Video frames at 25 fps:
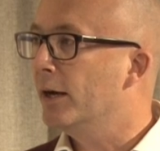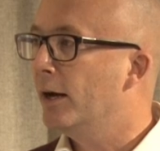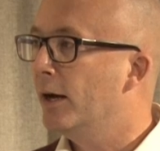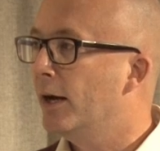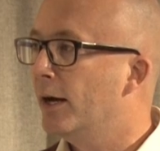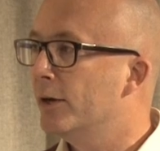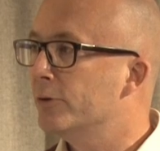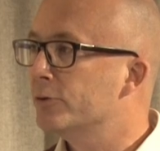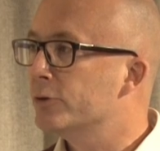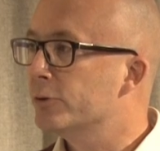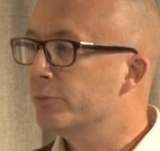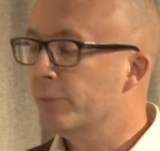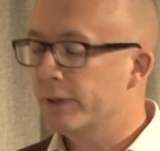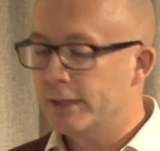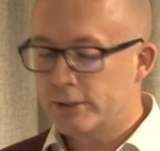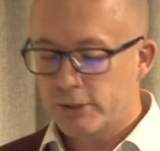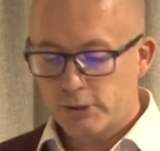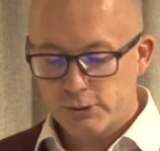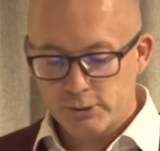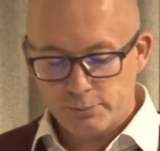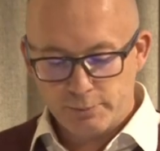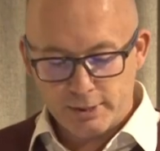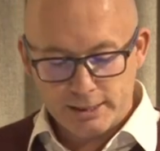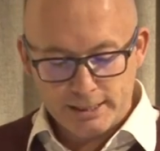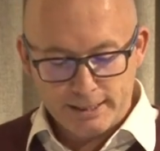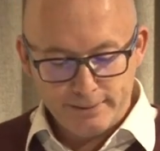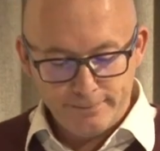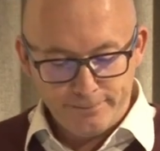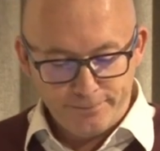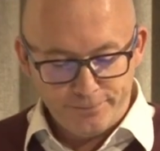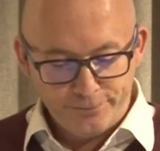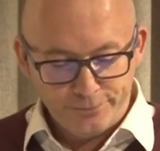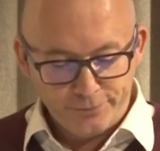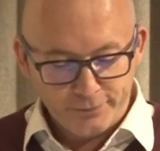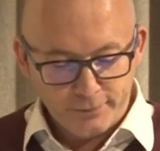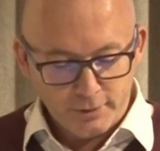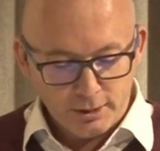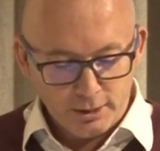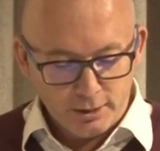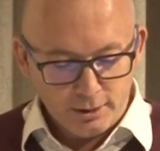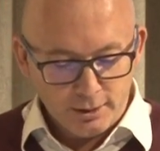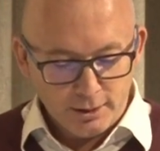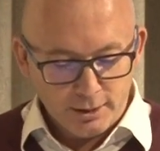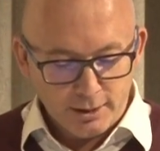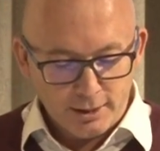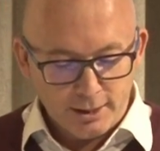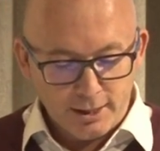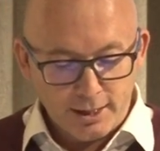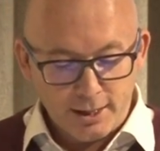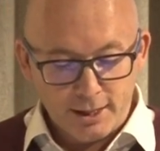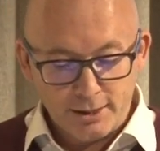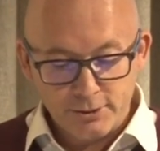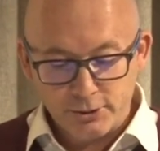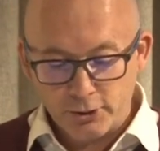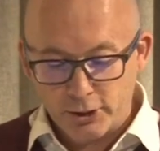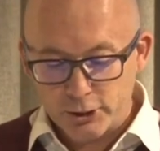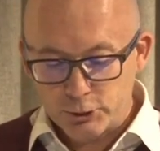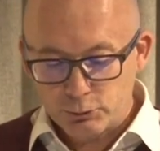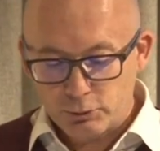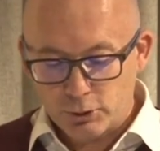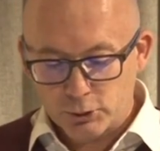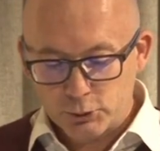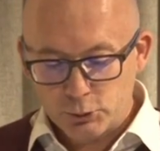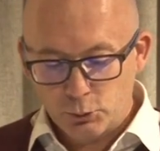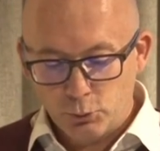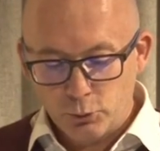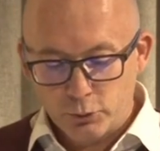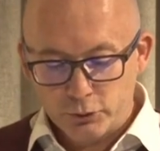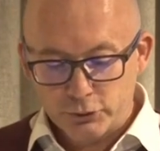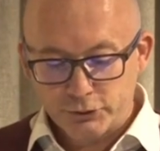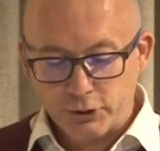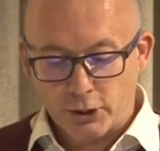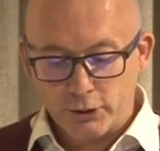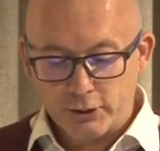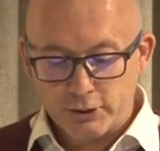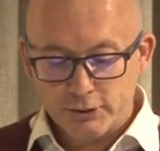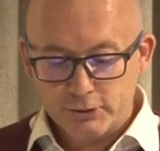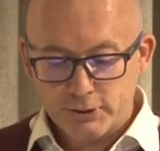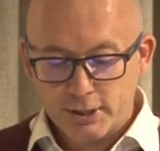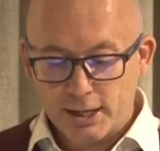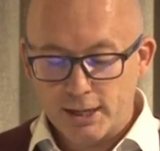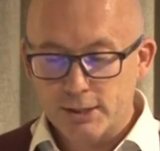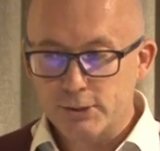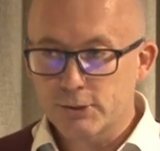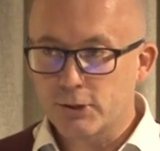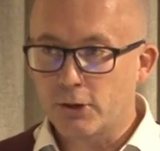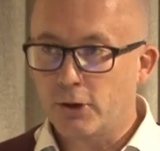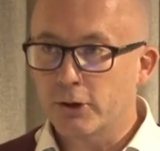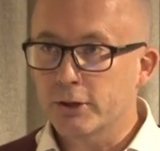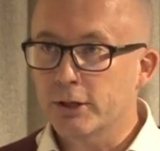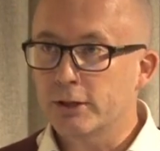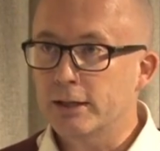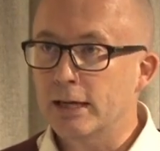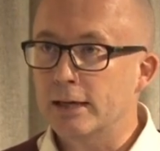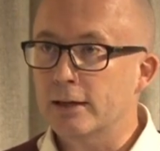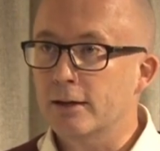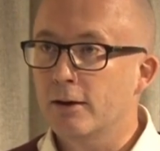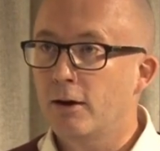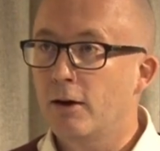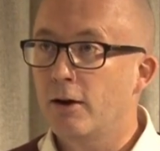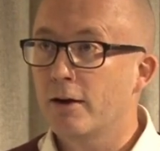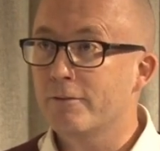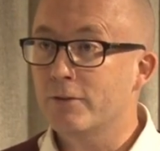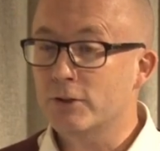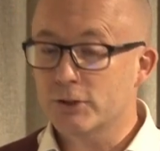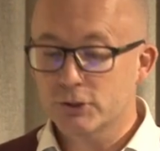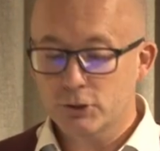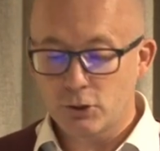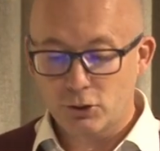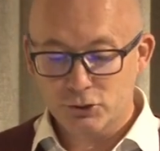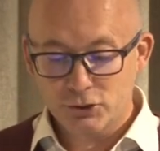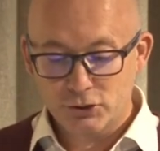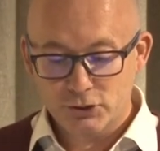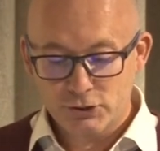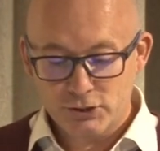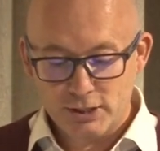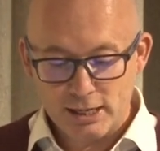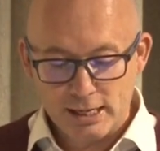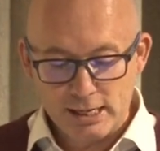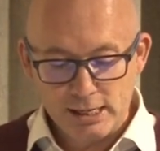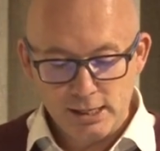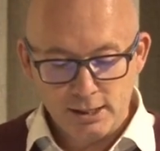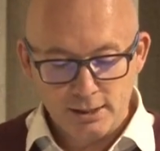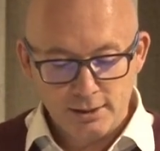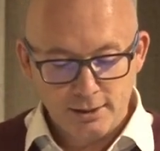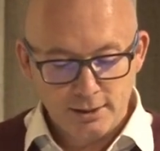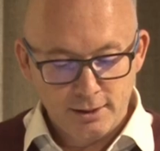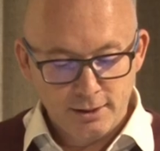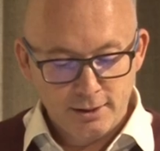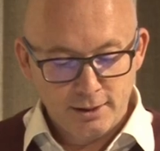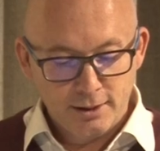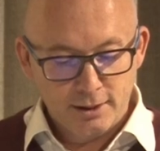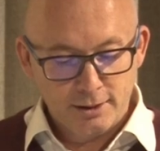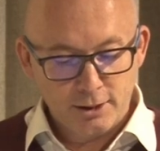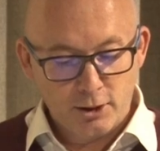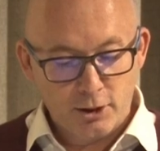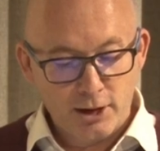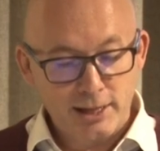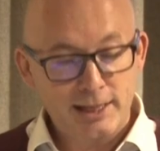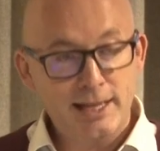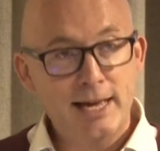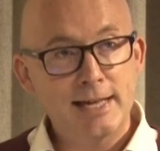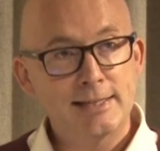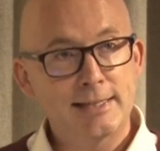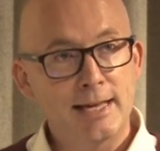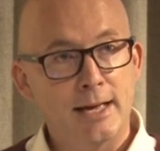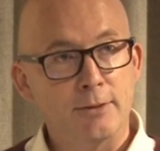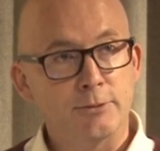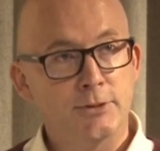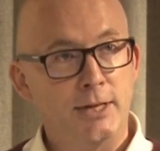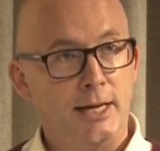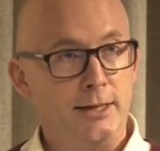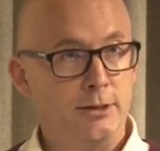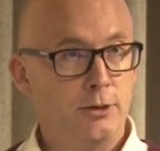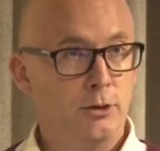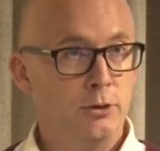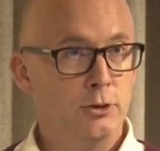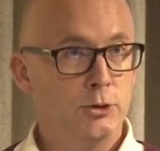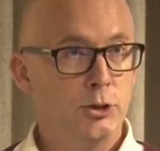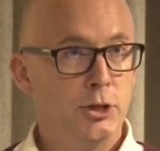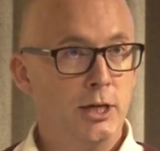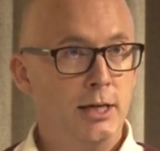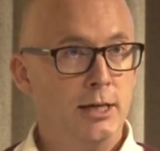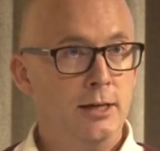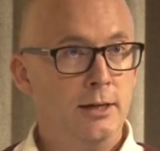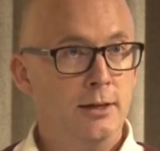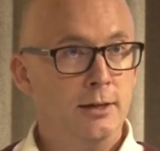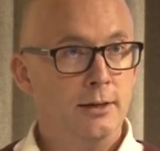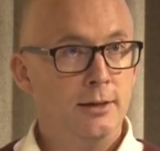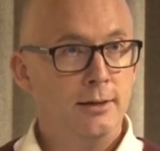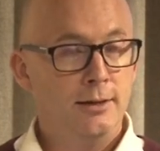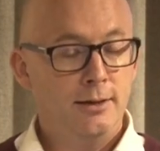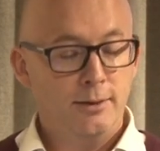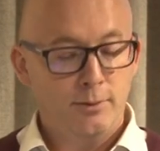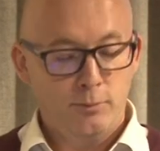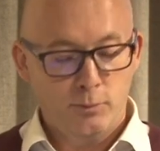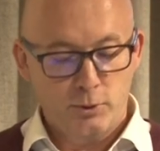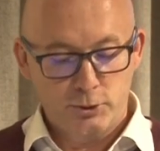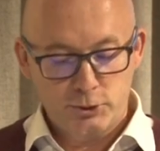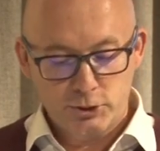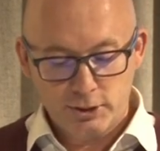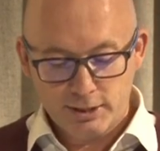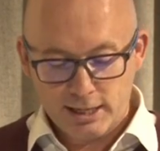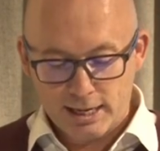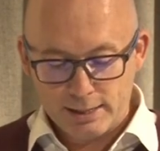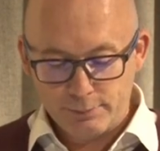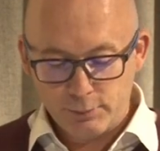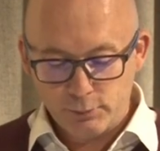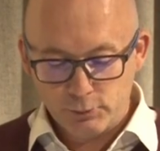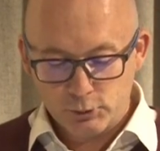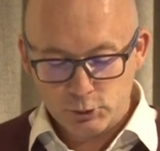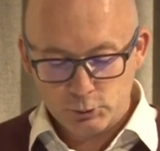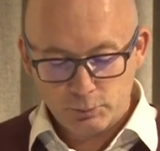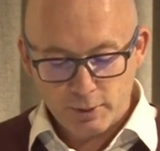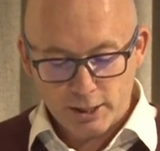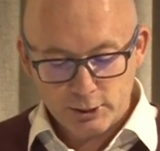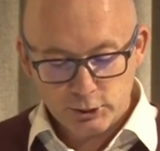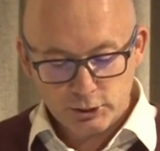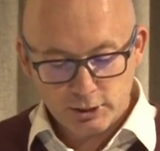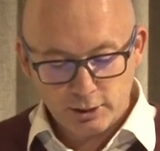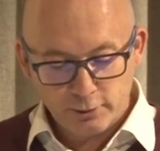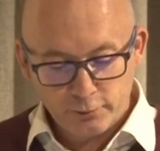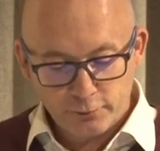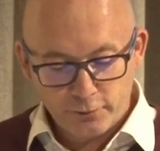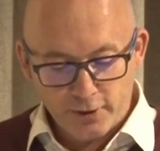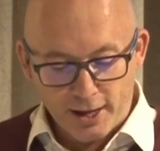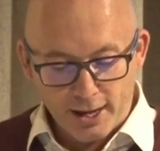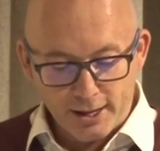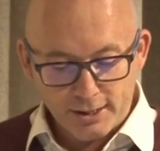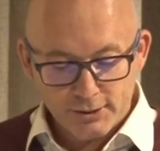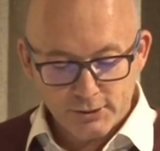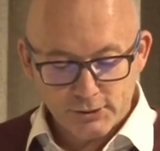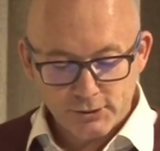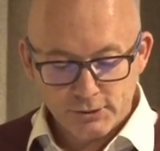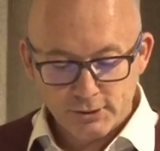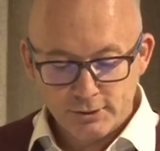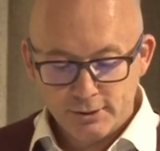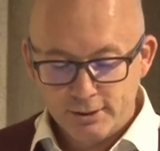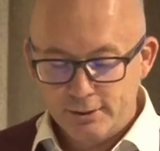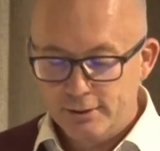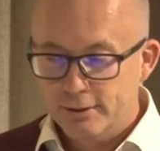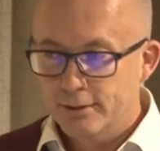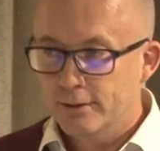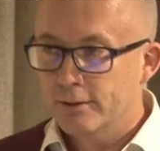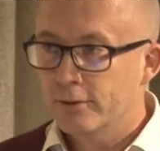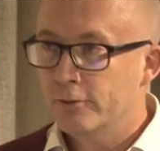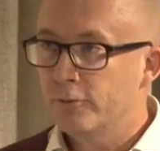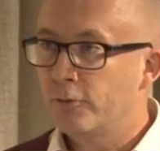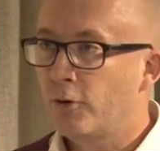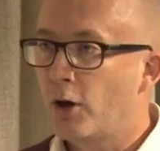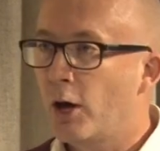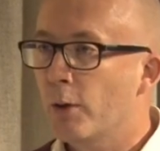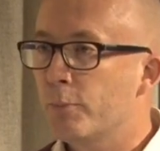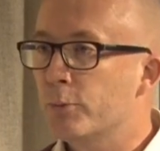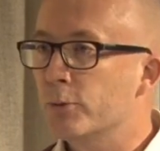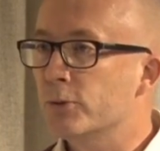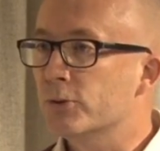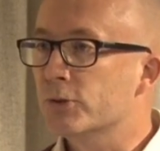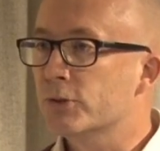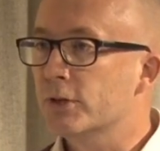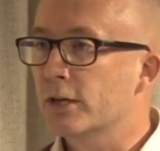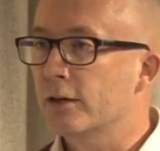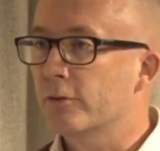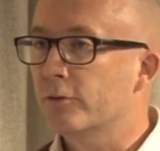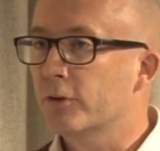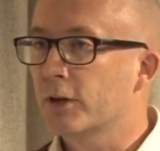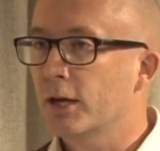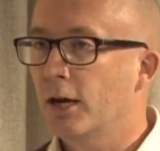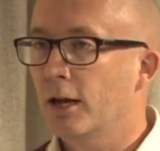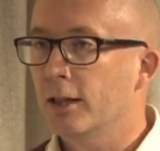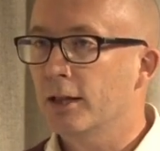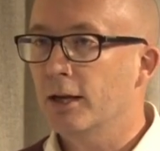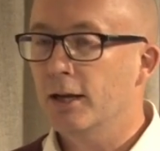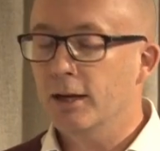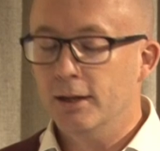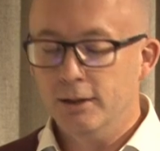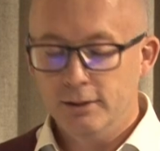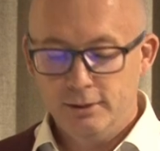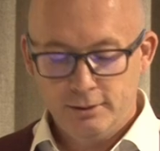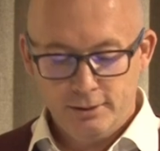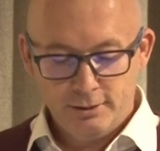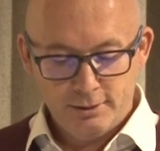100 meters a minute. And Nitrox also contains our unique high viscosity and high laydown technology, which enables special effects, vibrancy of color,